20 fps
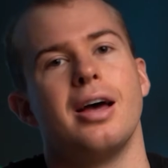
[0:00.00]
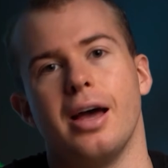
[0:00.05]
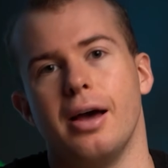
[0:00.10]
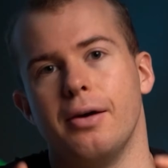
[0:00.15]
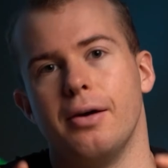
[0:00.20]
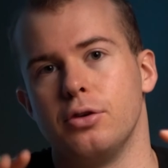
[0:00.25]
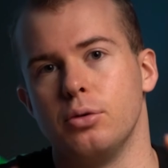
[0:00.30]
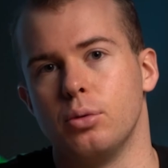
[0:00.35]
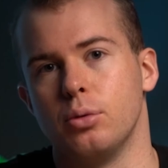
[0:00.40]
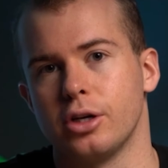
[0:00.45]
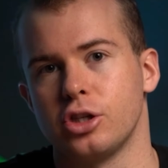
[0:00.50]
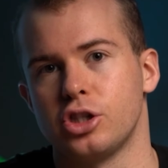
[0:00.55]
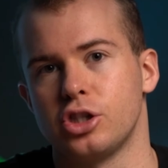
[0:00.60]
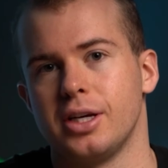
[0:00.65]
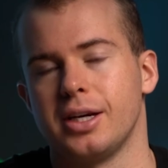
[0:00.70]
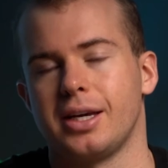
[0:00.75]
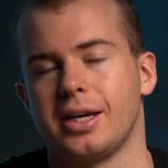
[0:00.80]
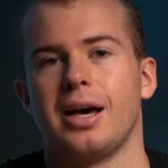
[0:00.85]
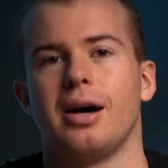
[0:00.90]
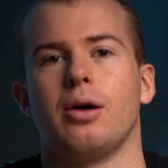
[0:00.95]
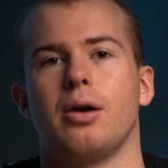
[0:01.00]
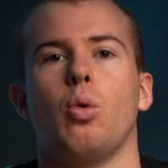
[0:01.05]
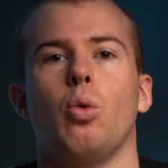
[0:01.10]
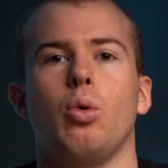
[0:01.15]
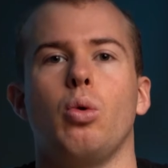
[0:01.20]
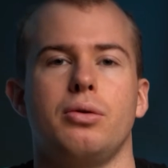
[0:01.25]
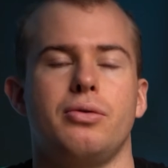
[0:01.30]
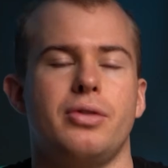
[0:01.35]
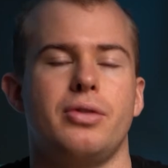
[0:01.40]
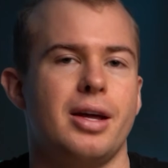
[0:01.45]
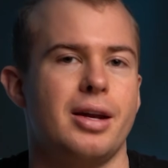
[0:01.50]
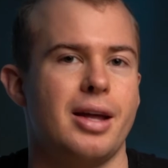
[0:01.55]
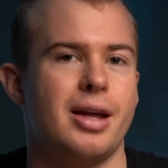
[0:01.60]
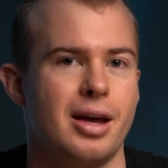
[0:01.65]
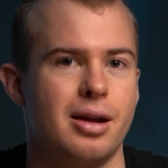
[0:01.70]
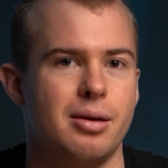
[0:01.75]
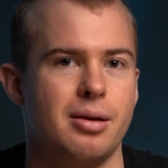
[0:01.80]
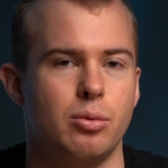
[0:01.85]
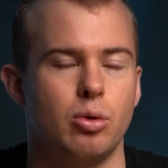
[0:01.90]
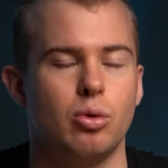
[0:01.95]
If you want to check out all of that
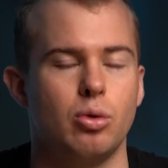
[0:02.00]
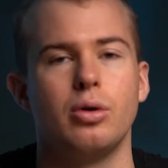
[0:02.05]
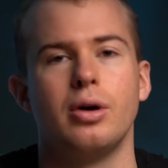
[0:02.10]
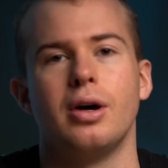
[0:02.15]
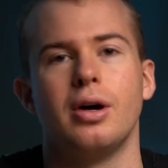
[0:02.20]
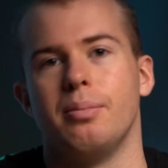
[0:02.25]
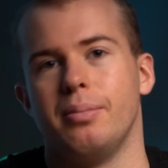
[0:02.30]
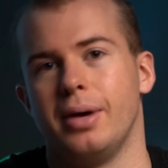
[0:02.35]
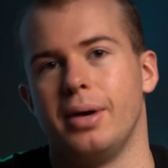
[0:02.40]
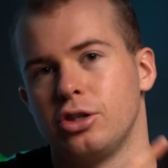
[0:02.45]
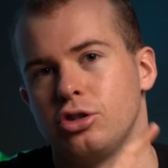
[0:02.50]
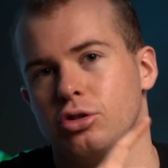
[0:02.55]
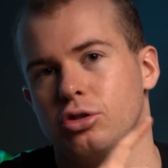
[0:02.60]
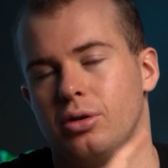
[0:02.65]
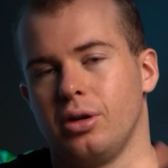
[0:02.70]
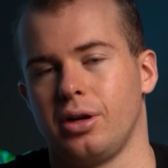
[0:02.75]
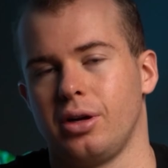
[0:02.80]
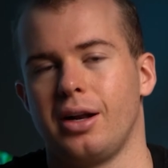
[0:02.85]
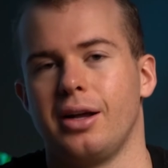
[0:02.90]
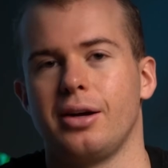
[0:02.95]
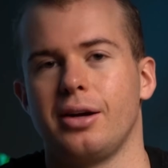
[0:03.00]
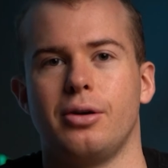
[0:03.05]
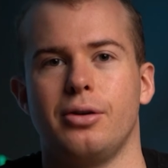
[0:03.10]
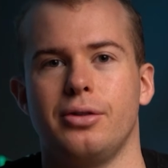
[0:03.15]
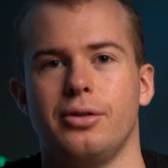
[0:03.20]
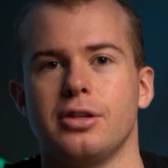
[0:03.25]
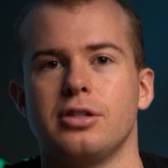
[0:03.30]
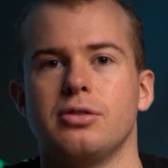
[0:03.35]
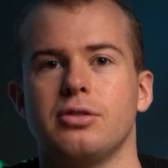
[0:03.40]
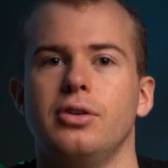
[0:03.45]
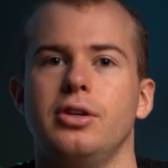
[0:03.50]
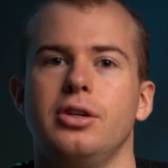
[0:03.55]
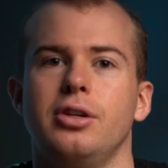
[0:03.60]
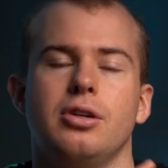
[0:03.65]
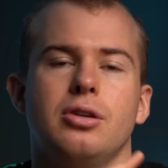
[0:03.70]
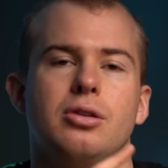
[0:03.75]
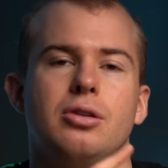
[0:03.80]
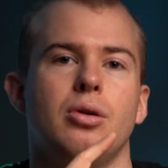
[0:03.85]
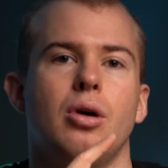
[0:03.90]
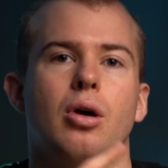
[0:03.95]
and more, make sure to click on this
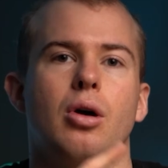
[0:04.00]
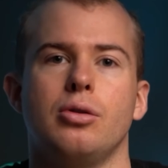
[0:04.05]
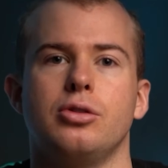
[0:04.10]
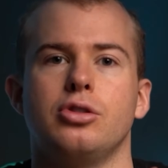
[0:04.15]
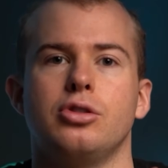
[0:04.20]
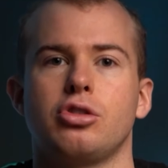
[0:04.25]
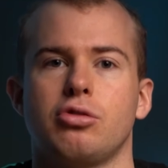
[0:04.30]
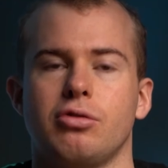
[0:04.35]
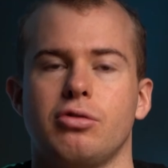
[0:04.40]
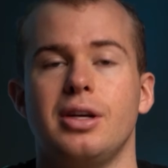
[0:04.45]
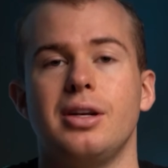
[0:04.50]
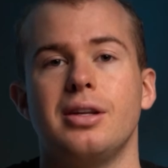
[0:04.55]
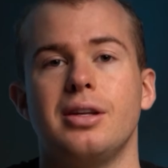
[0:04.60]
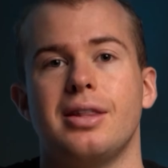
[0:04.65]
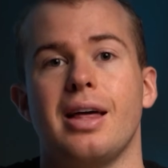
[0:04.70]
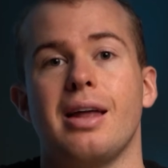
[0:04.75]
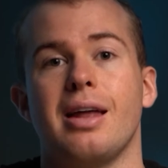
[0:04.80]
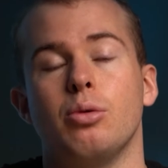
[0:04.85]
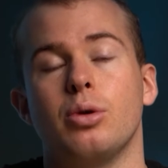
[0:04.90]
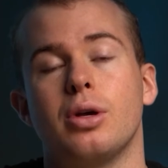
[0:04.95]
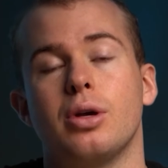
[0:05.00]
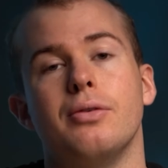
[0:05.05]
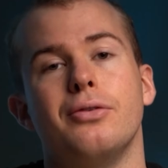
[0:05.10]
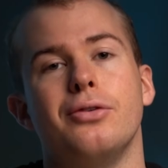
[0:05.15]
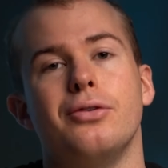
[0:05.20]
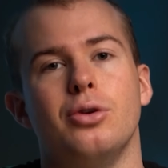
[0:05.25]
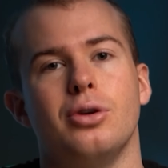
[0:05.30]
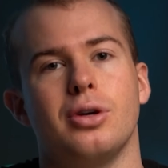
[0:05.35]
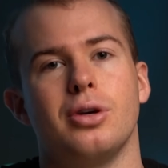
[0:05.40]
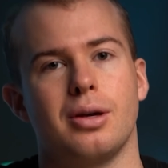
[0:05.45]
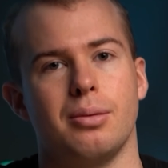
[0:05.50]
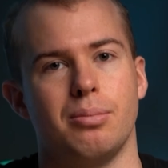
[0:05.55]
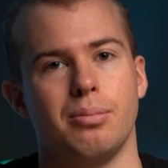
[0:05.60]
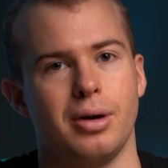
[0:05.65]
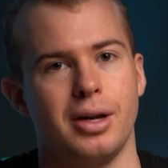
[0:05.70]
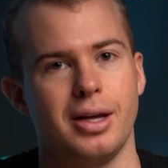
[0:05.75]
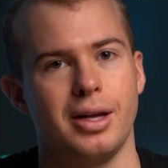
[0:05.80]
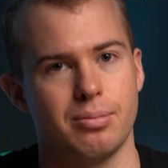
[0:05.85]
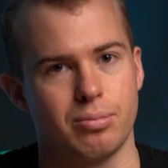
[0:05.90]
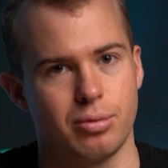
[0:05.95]
video on screen. That'll give you a
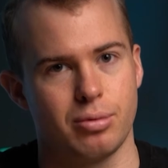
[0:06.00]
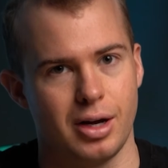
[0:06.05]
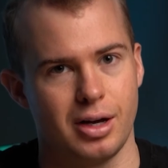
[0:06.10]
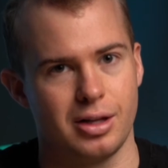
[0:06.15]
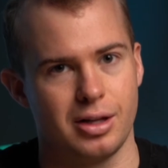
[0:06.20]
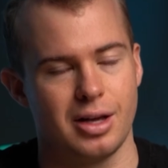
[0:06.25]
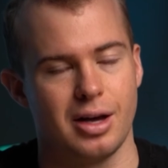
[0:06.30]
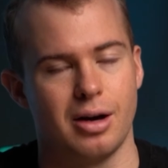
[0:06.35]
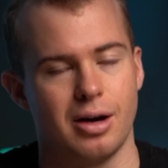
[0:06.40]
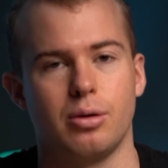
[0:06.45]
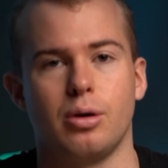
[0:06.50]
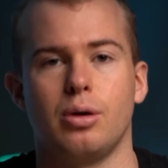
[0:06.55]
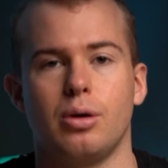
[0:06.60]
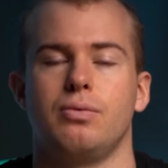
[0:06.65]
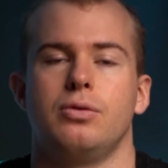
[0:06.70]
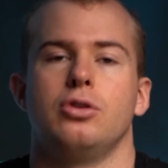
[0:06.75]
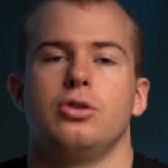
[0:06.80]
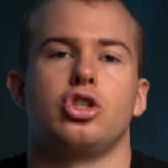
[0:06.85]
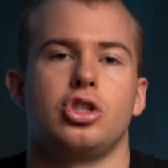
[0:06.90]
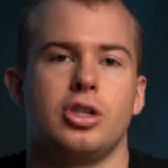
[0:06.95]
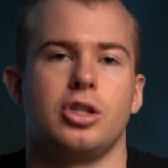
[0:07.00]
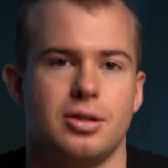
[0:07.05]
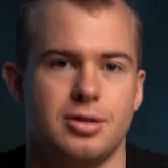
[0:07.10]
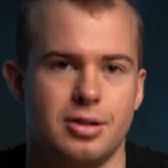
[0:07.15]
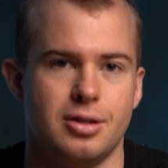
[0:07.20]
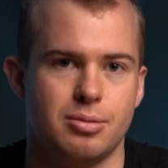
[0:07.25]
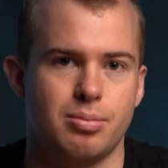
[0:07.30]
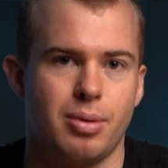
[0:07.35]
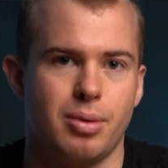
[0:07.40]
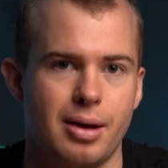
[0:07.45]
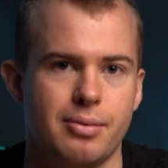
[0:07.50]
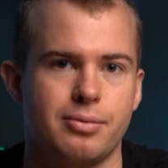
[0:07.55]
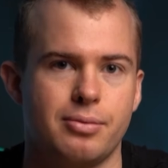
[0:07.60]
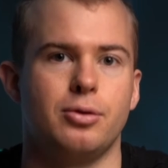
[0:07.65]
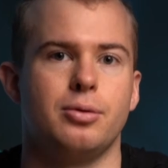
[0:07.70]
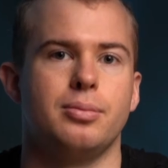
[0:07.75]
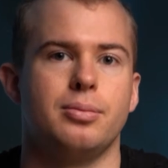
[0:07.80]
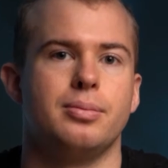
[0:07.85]
complete breakdown of the Sharesies platform.